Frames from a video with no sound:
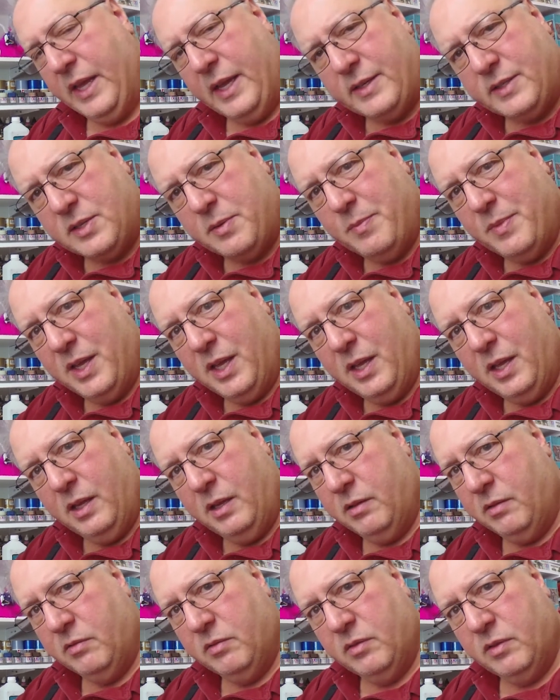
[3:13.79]
to
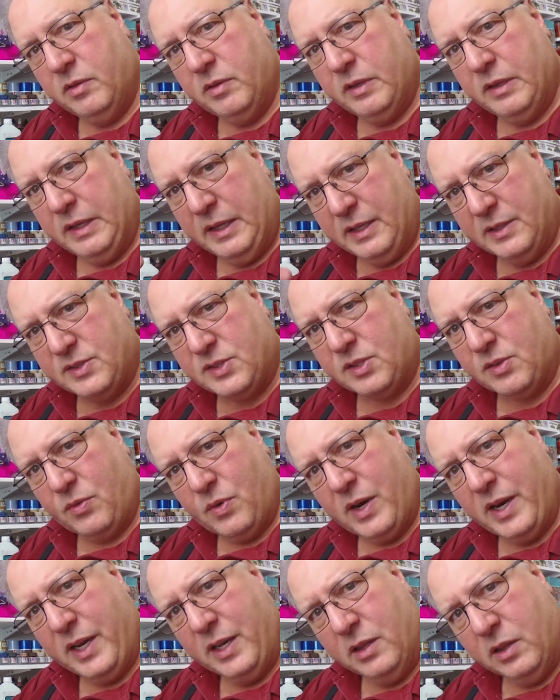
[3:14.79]
me has the
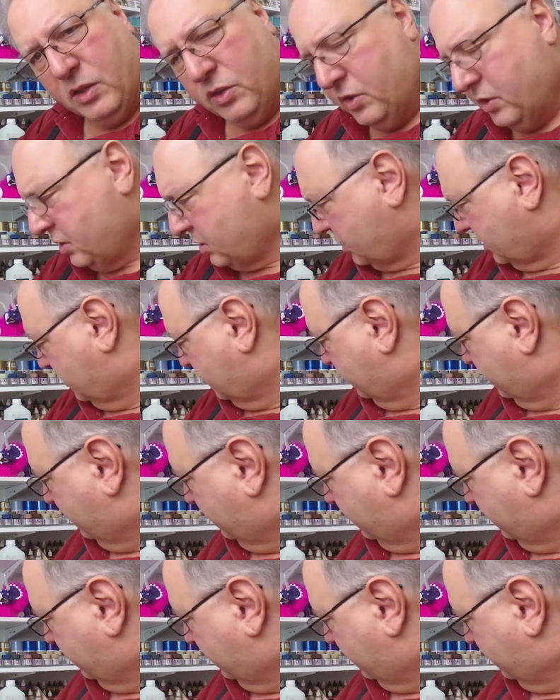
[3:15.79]
right look